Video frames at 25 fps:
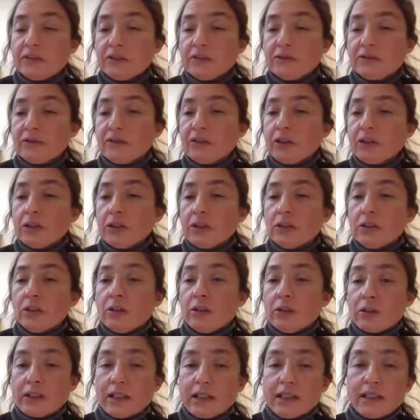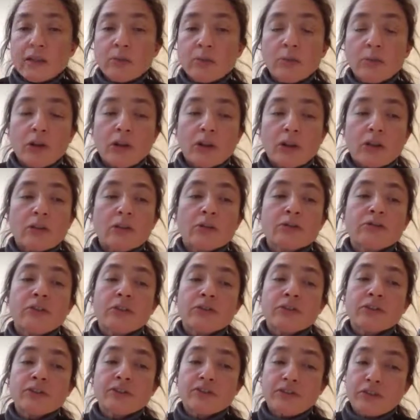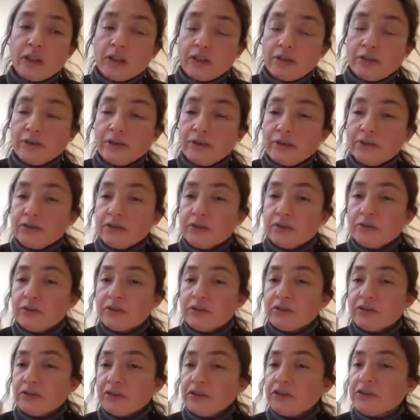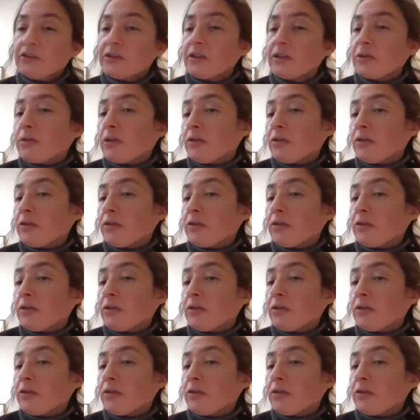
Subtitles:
of still organic molecules on the surface of the system,